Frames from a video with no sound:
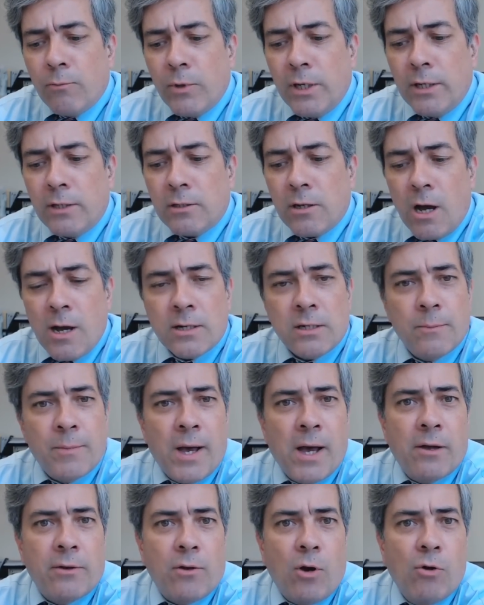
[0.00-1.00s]
We talked
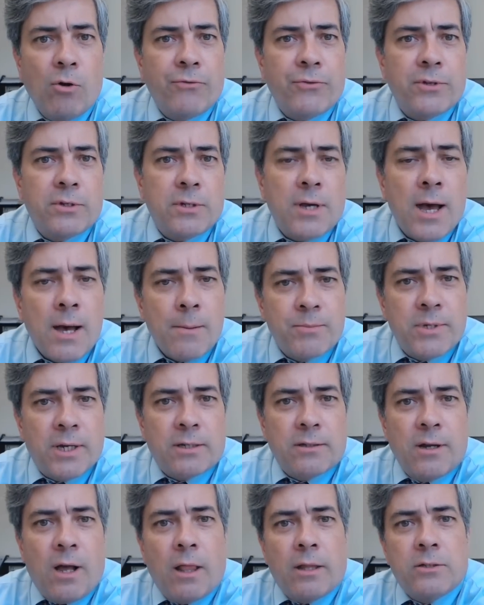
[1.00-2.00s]
about over-the-top
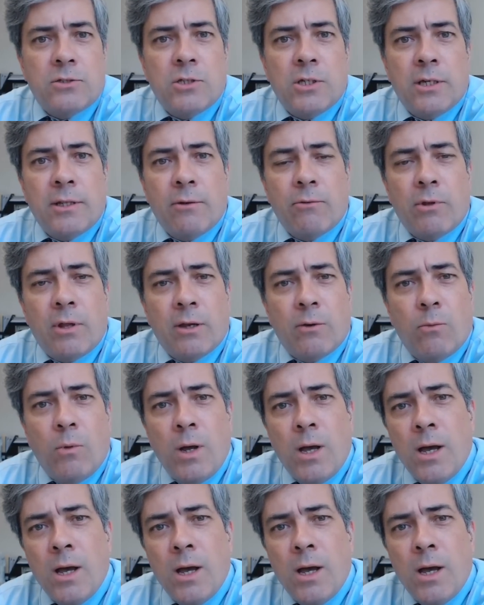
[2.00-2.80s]
technology, and they were like,